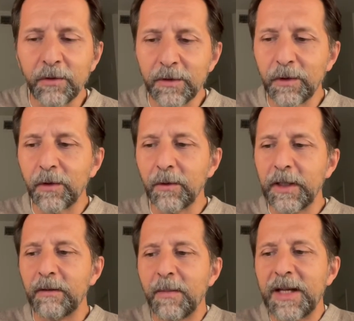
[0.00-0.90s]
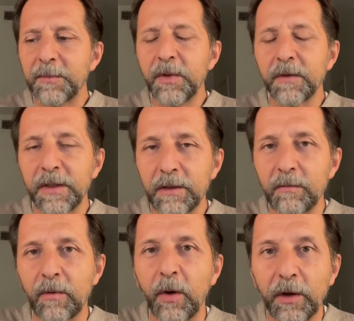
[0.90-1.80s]
So it reminds me of this
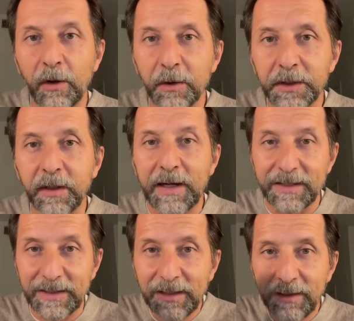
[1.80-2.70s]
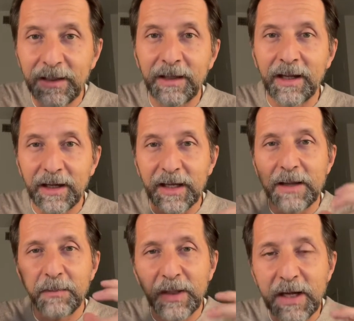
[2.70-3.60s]
roller coaster ascending,
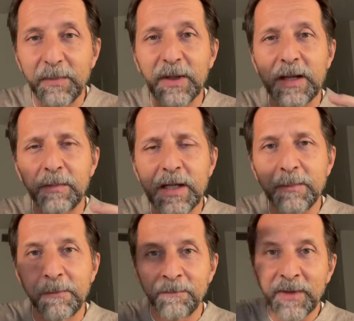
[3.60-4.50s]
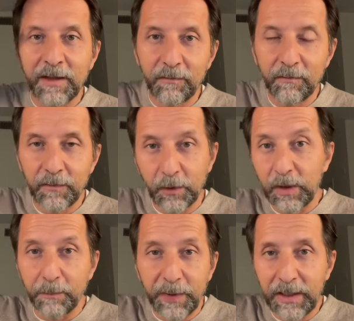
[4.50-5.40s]
climbing up, climbing up to the
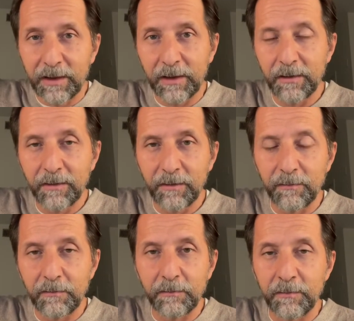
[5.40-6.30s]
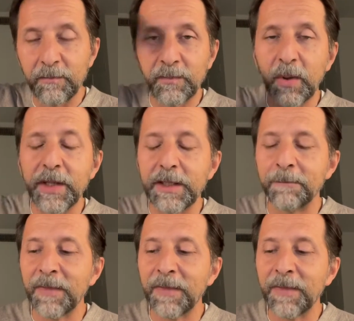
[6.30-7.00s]
peak point.